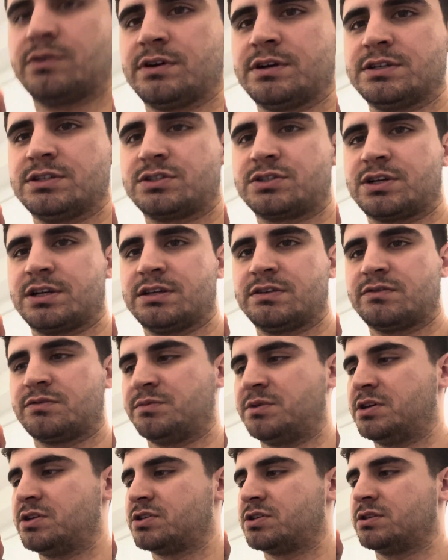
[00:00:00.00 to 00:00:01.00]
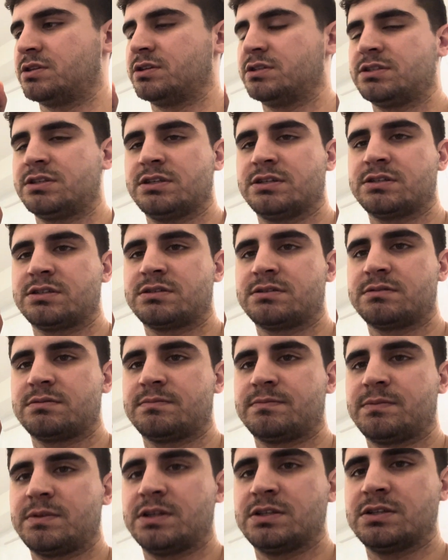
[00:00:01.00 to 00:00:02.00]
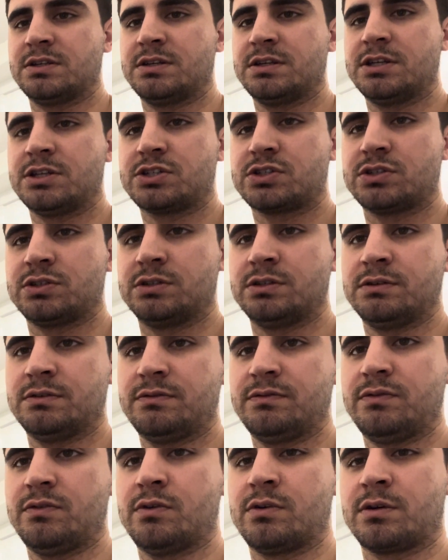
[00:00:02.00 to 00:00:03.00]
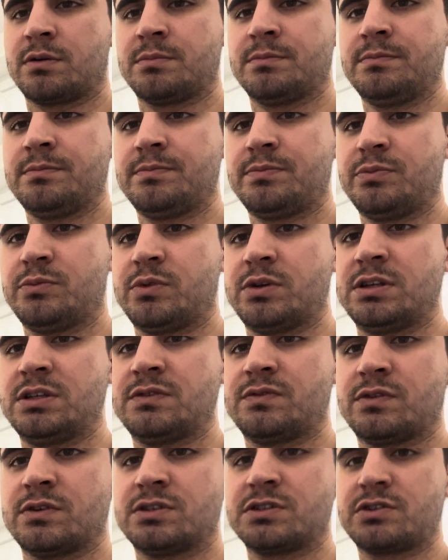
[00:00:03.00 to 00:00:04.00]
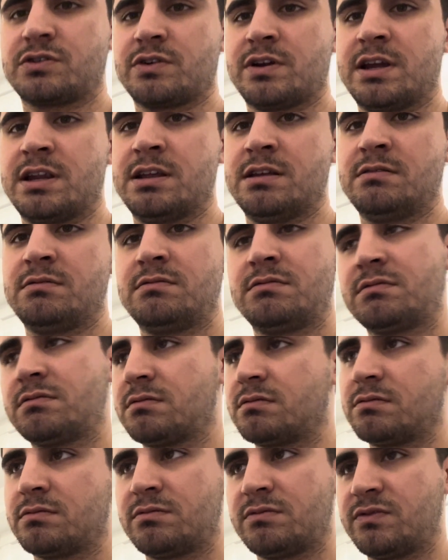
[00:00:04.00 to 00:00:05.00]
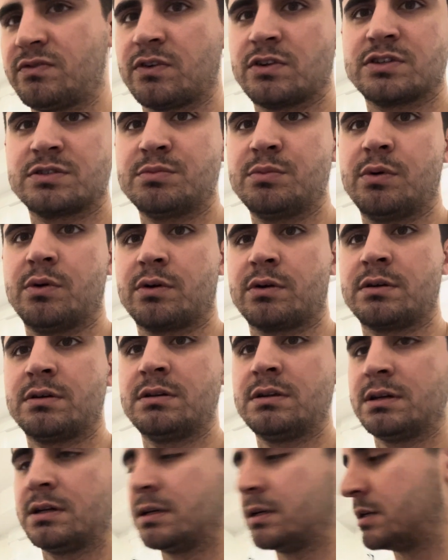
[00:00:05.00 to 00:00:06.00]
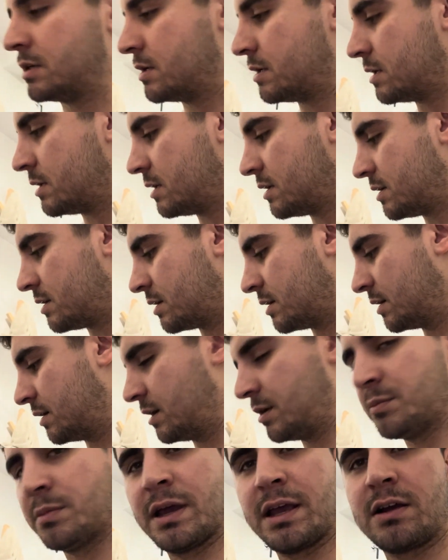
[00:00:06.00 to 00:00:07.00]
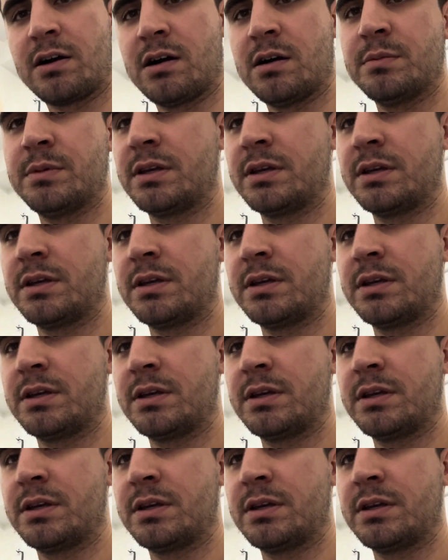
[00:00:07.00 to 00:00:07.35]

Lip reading: his transformation. This is his initial form when he's first created, first born, in my comic